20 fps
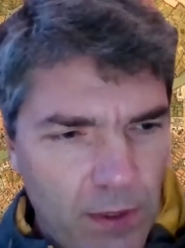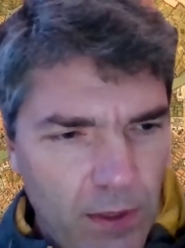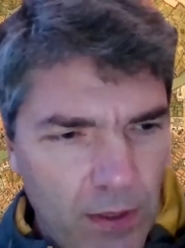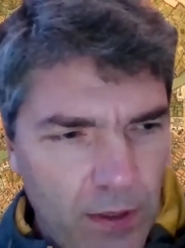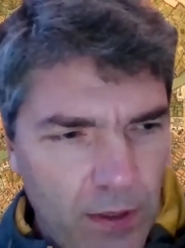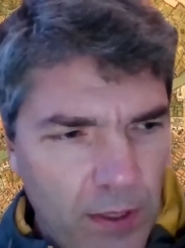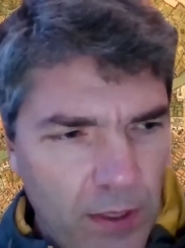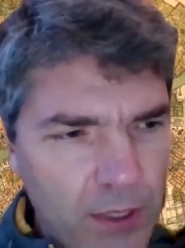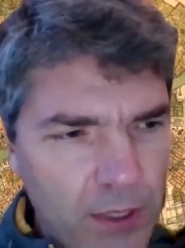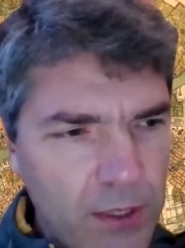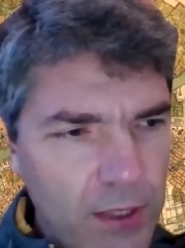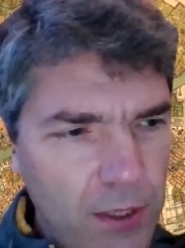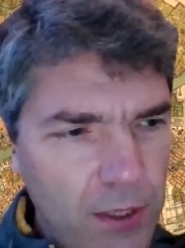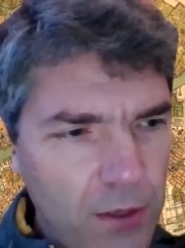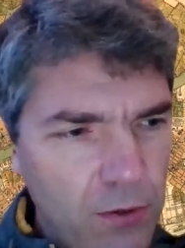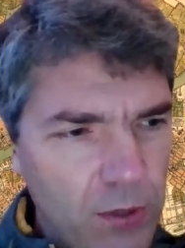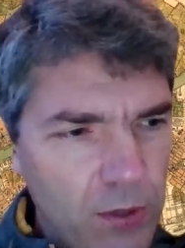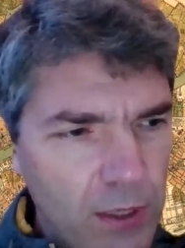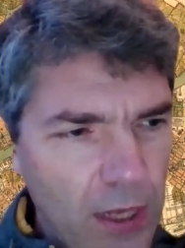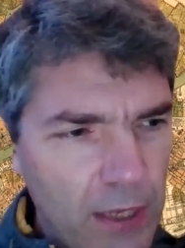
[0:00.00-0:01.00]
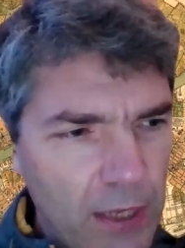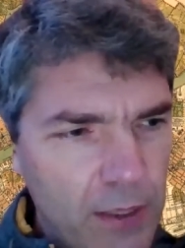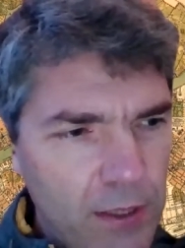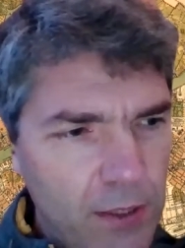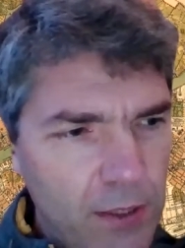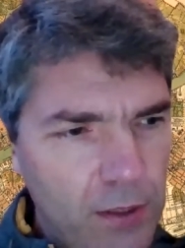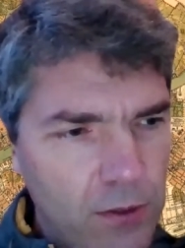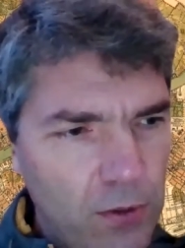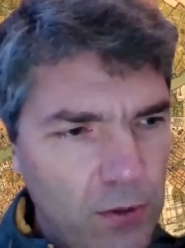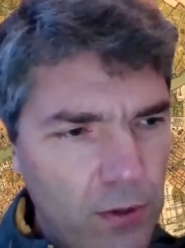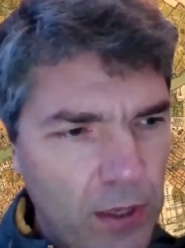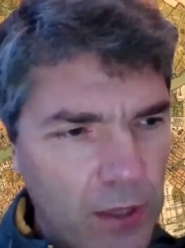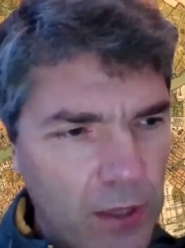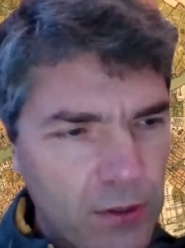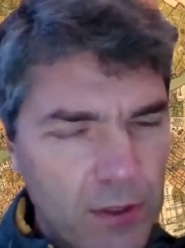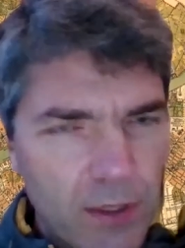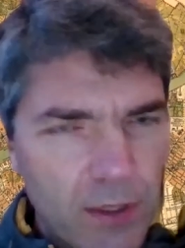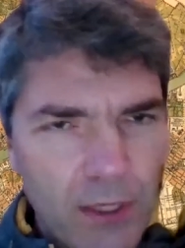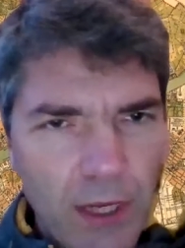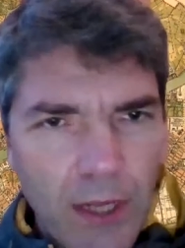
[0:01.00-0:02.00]
this continued until
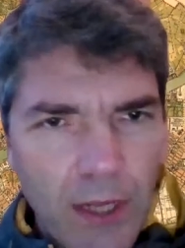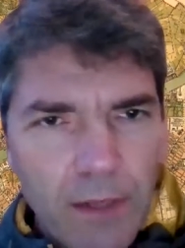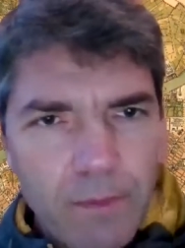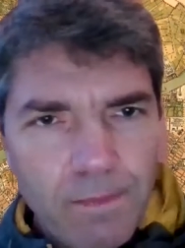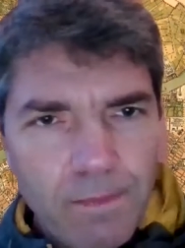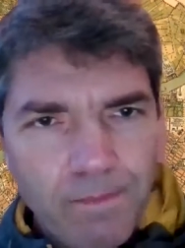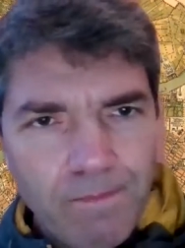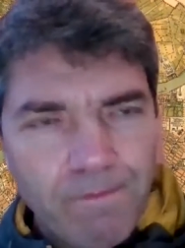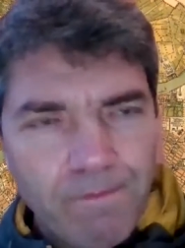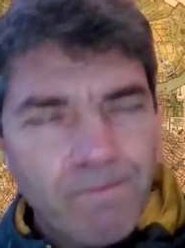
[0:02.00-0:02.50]
2010,